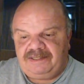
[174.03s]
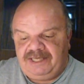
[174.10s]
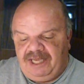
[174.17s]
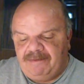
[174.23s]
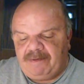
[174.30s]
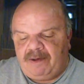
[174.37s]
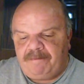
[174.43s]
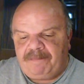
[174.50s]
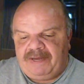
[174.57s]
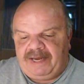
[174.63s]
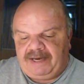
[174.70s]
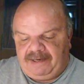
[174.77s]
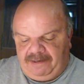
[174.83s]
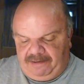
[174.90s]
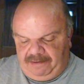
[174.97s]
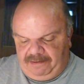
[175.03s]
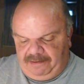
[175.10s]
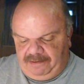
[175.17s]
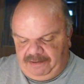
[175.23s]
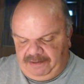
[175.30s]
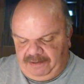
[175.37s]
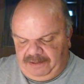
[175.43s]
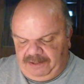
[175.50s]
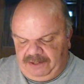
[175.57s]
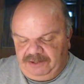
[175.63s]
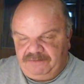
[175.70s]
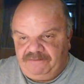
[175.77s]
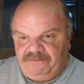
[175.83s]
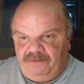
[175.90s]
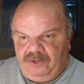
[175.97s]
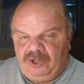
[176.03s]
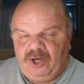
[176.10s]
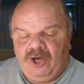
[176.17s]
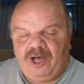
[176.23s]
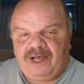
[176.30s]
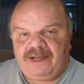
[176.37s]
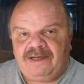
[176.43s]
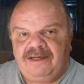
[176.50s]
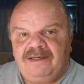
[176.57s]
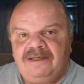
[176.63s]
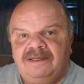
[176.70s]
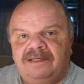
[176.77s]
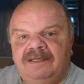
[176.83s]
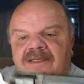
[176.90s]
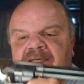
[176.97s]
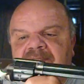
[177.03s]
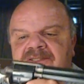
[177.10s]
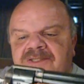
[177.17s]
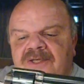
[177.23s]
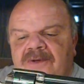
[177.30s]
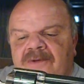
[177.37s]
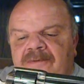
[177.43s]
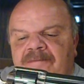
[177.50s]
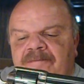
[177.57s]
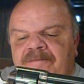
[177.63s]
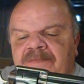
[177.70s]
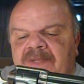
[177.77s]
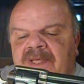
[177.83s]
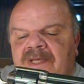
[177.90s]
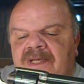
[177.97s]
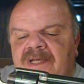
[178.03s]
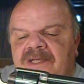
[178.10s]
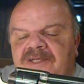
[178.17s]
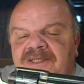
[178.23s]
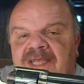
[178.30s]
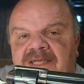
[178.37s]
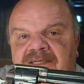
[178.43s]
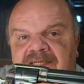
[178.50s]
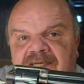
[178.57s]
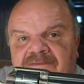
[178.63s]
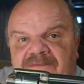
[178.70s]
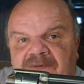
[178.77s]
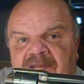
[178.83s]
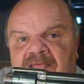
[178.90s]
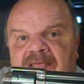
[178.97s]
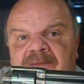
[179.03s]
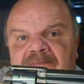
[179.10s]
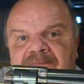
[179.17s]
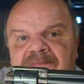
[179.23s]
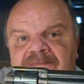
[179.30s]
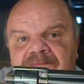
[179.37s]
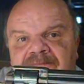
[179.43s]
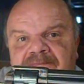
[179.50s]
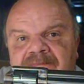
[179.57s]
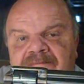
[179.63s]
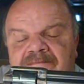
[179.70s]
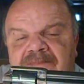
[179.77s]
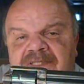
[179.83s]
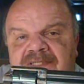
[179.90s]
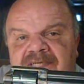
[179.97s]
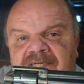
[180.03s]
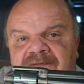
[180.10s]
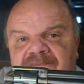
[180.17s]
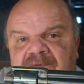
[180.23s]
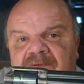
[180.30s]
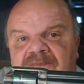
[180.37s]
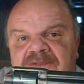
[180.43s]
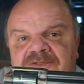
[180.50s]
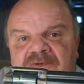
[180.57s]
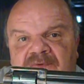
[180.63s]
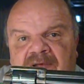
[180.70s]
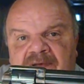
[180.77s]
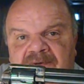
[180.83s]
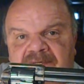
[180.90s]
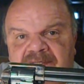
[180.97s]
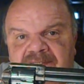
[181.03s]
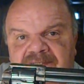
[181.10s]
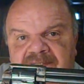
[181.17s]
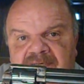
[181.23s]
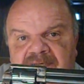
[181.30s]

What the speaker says: hammer back to full cock, like so. Take careful aim, be careful of your surroundings,